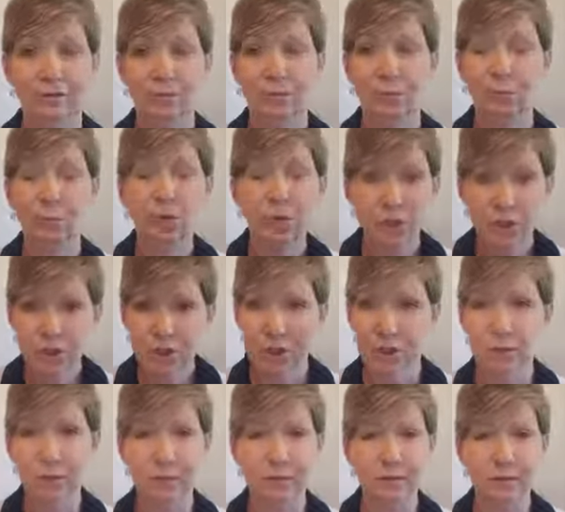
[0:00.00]
we're just
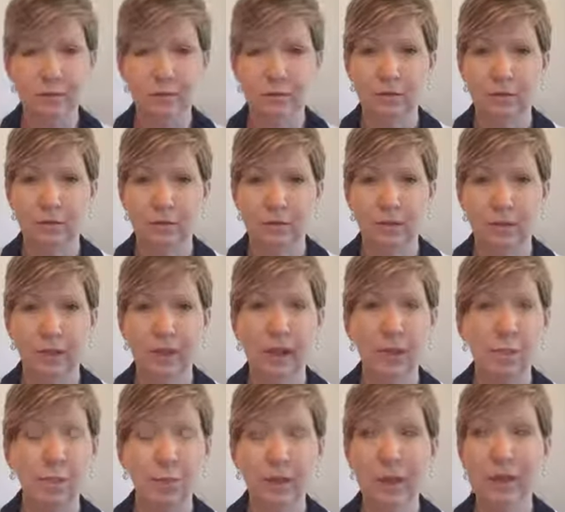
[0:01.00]
human.
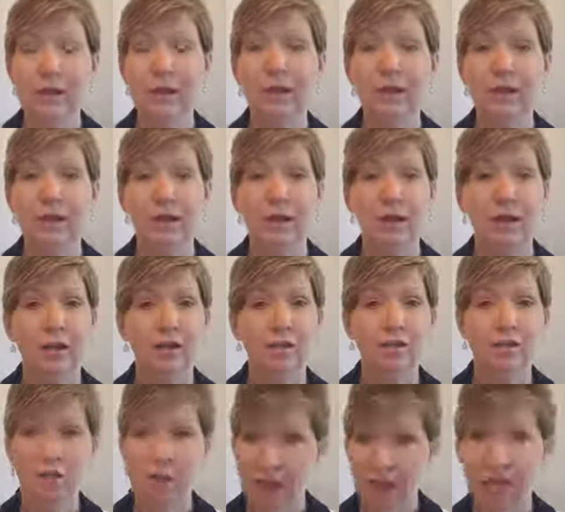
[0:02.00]
And we
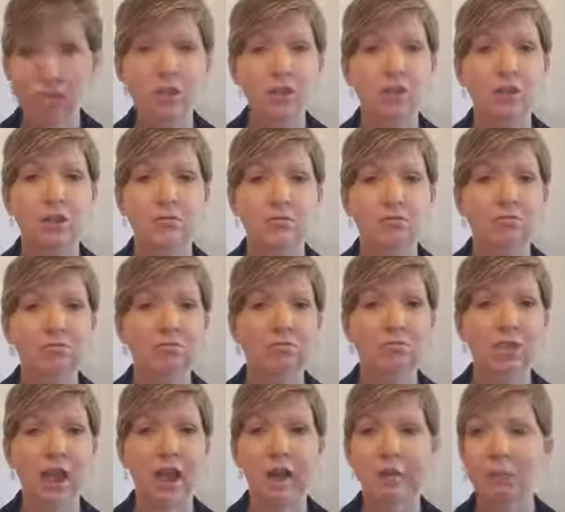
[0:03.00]
judge.
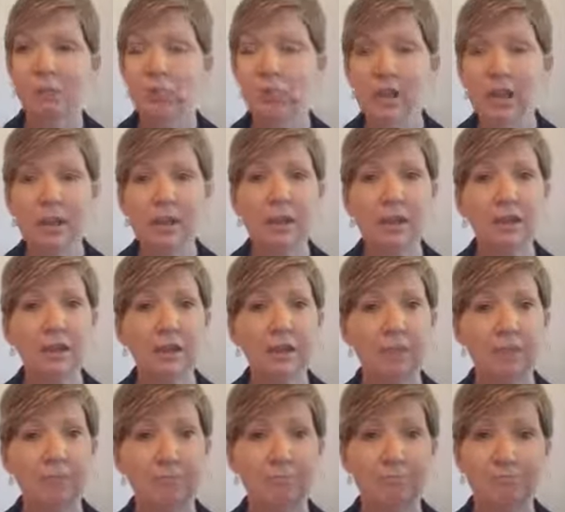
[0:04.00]
And
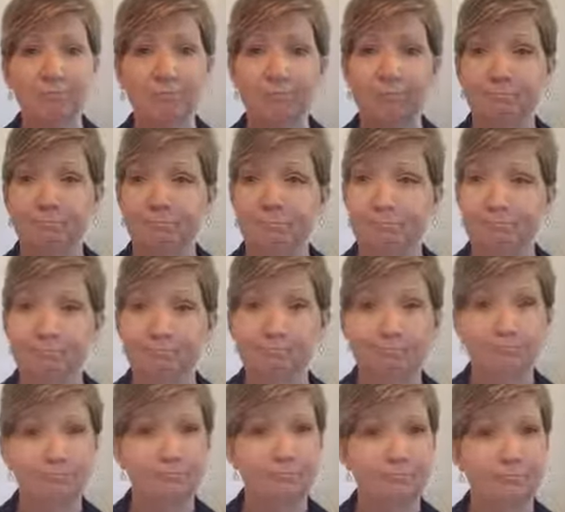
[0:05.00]
we
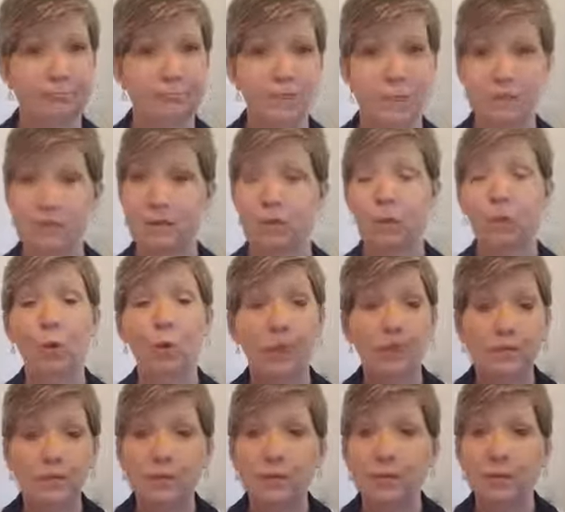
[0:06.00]

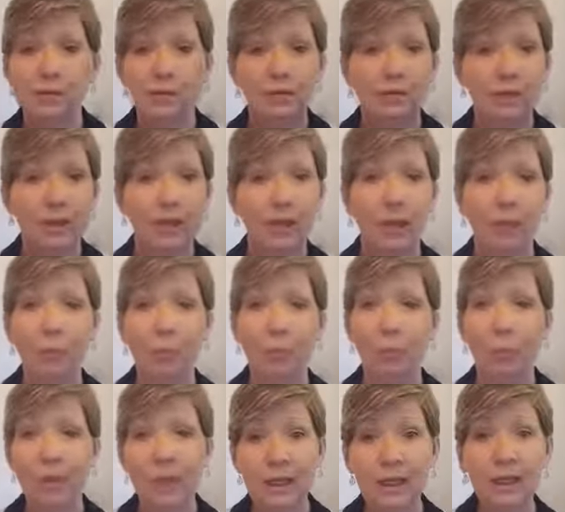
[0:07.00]
disappoint. And
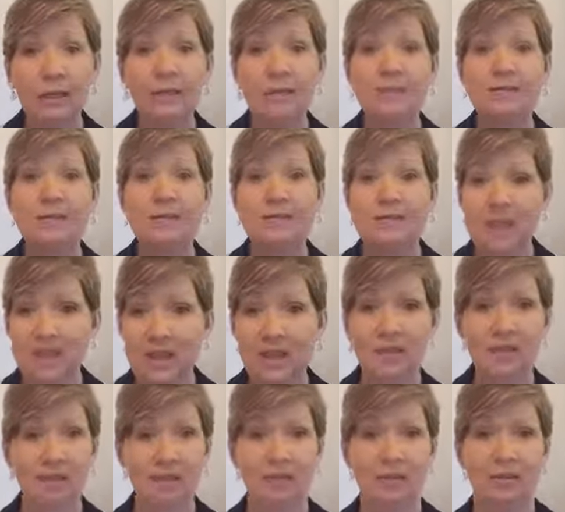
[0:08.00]
we
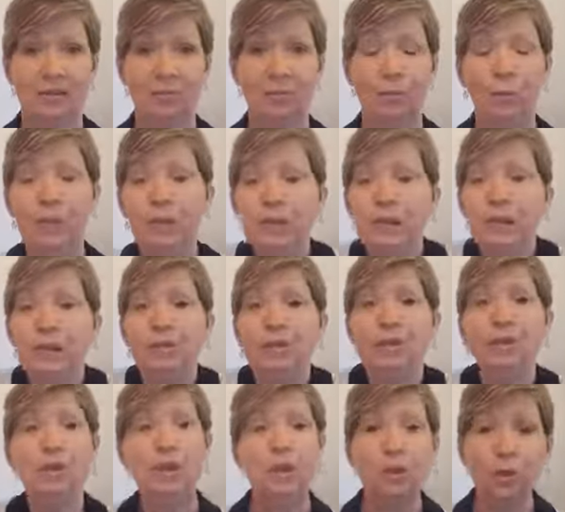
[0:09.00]
sin. We
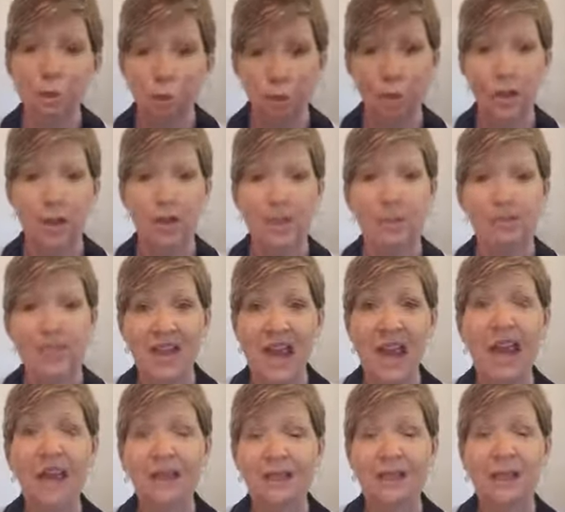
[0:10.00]
do.
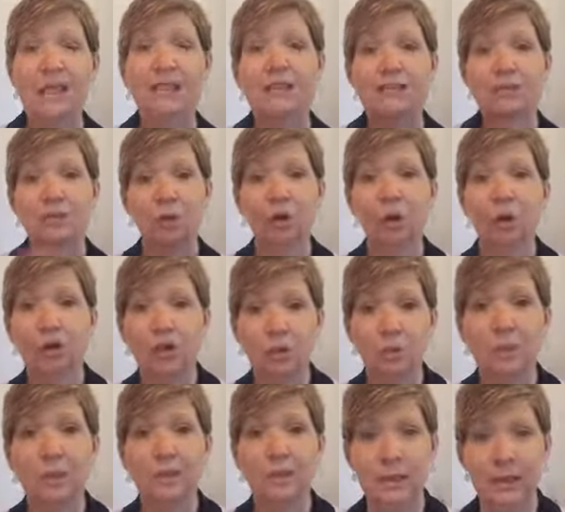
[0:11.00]
That is our
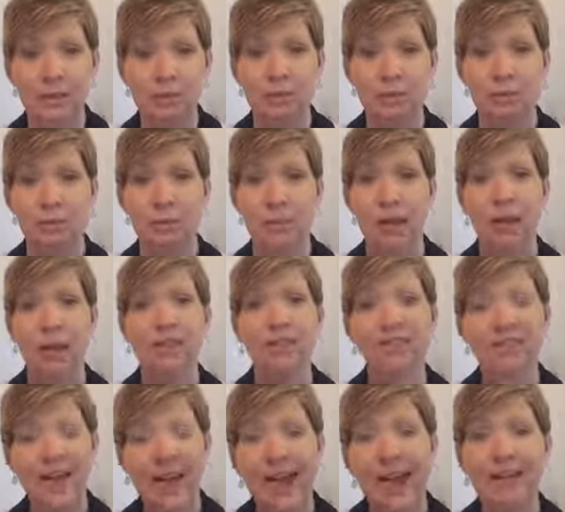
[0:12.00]
human nature.
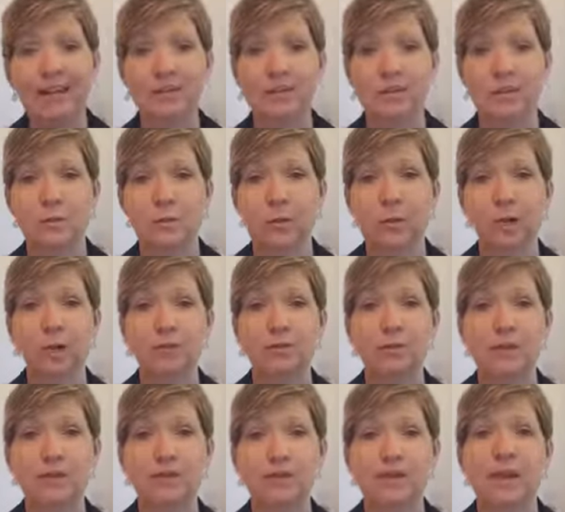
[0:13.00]
That is the part of
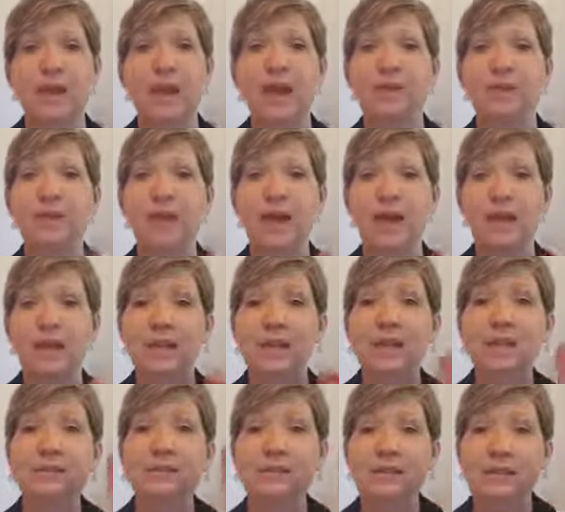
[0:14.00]
us that
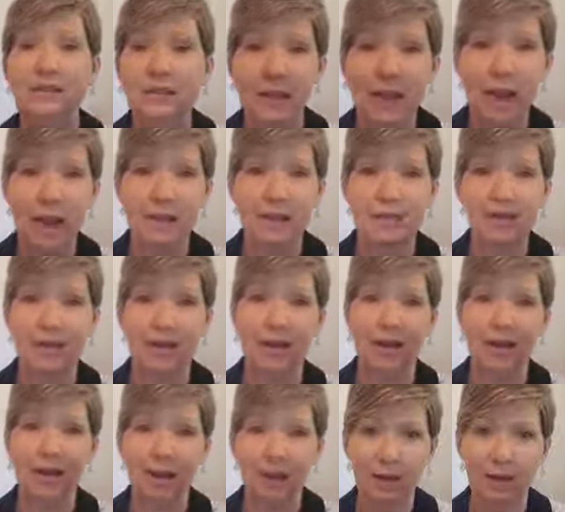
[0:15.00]
is not
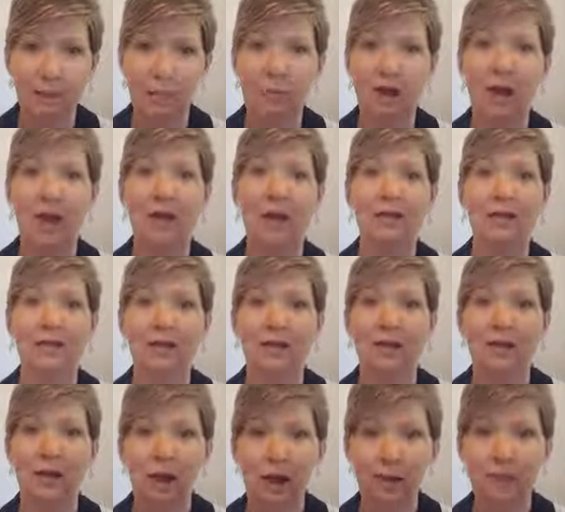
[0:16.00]
of God,
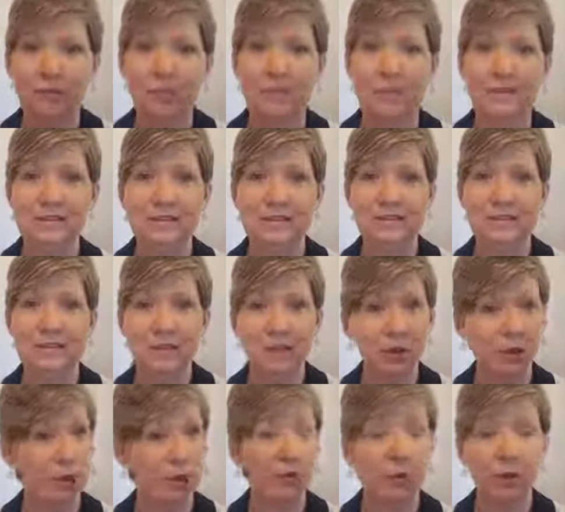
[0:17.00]
of Jesus, and
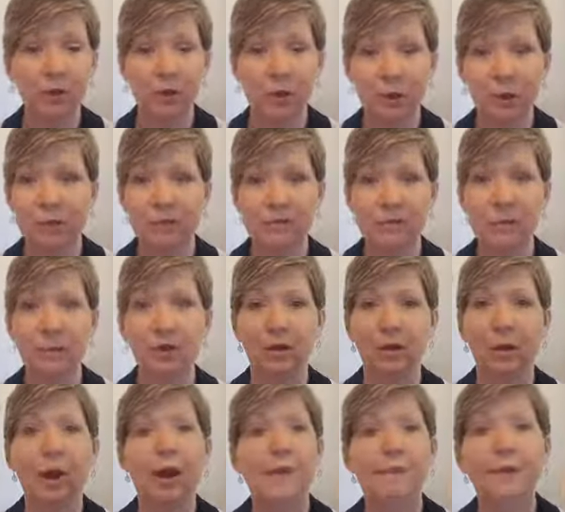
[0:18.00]
of the Holy
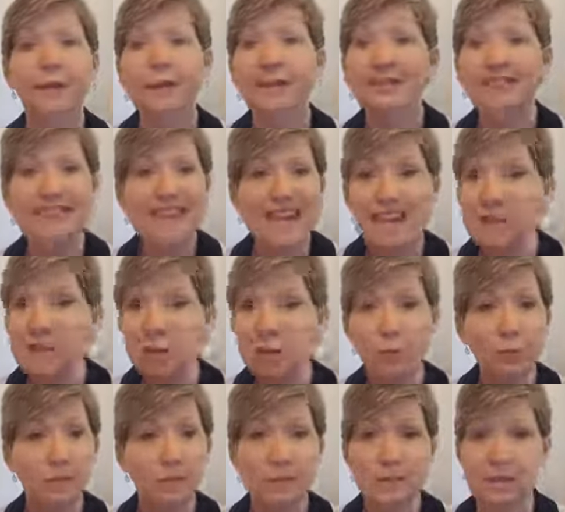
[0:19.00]
Spirit. Because they
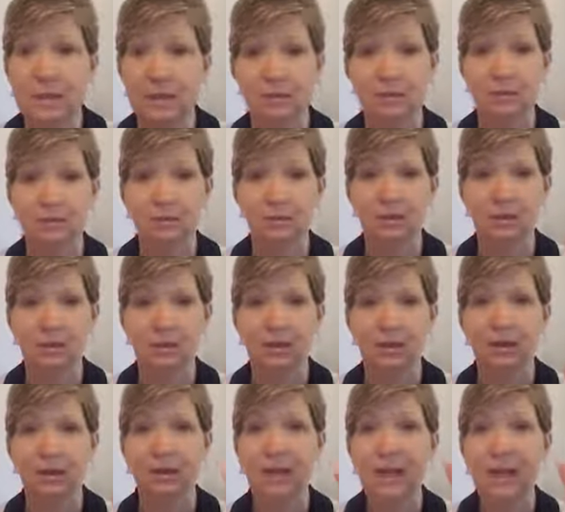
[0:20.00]
don't sin.
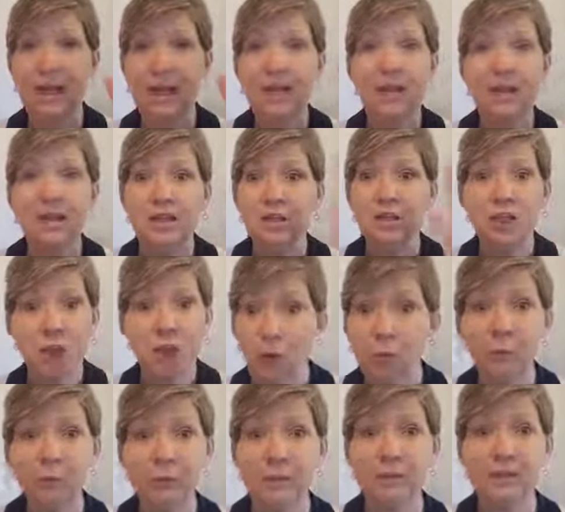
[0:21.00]
they
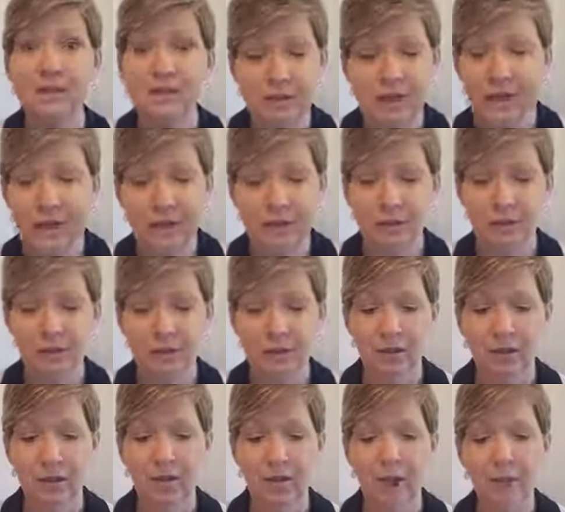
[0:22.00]
don't sin.
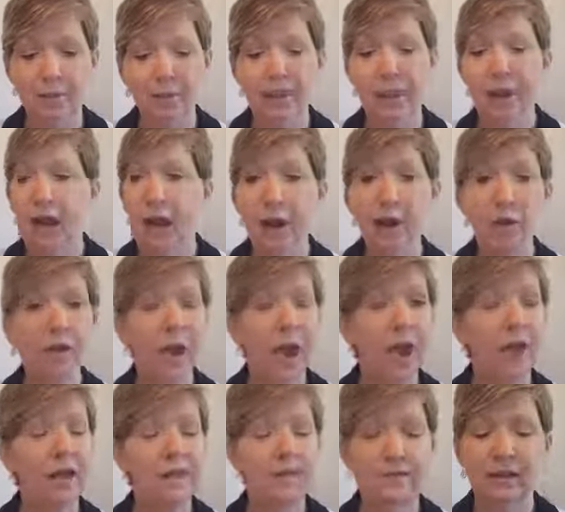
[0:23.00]
I mean, our
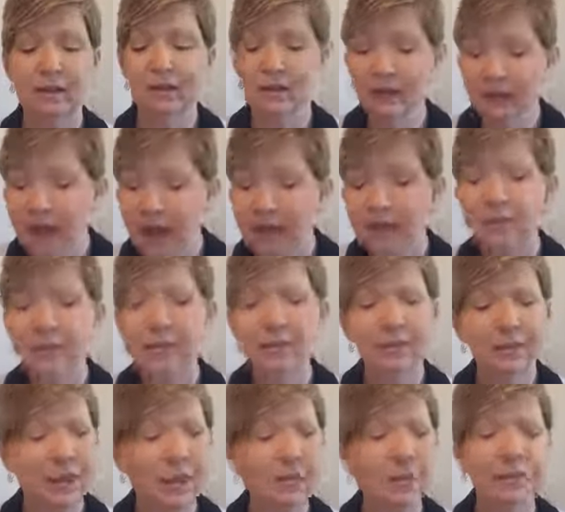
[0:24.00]
God is a
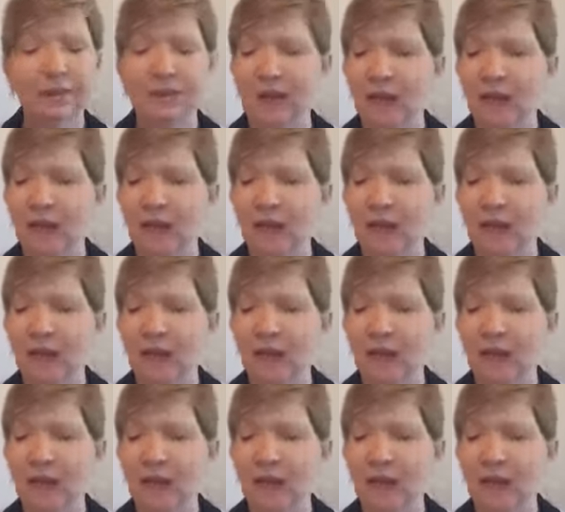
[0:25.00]
loving, loving